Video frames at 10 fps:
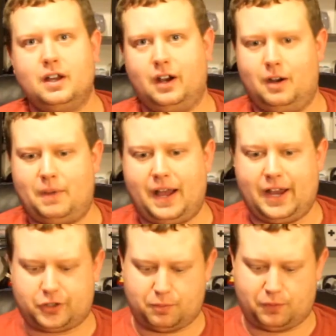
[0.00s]
I
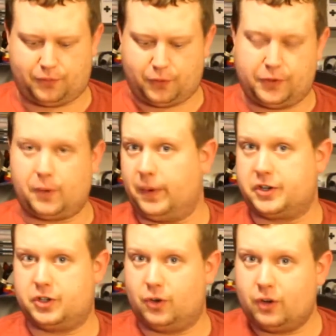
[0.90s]
actually prefer the
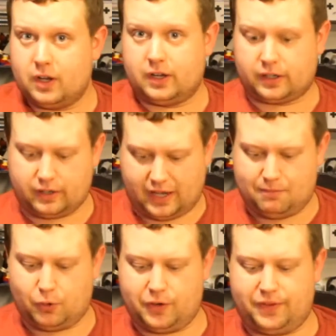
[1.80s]
original
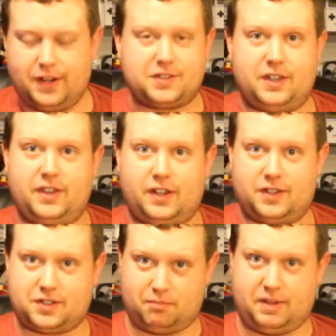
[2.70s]
Game Boy Advance. I think
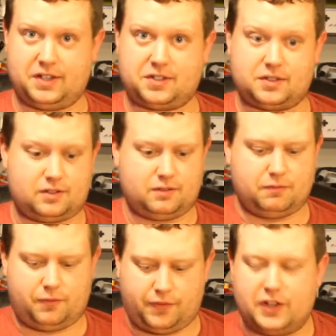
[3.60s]
it's the best
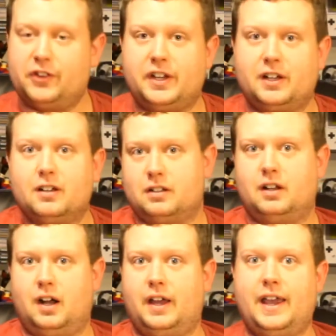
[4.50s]
feeling
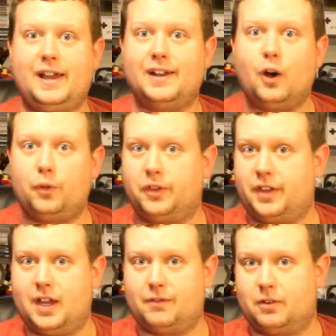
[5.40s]
handheld
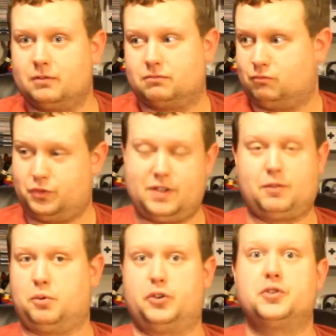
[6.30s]
that was
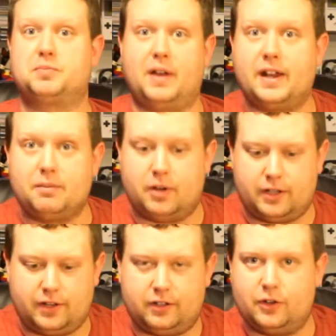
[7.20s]
ever produced by
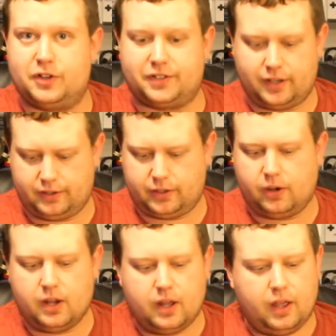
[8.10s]
anybody, let alone
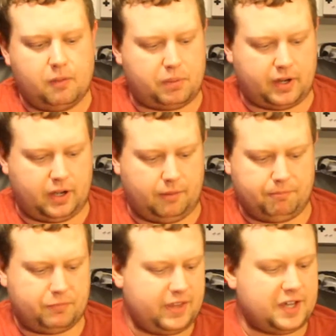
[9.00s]
Nintendo. But
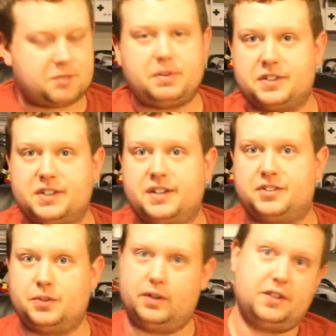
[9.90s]
the SP is
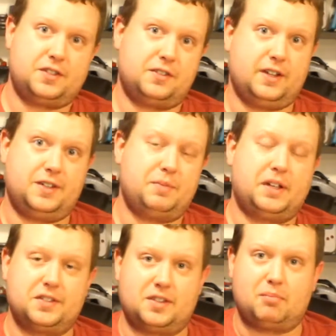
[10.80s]
nice too. It's nice
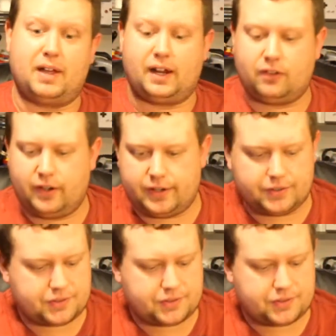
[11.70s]
because of the backlighting.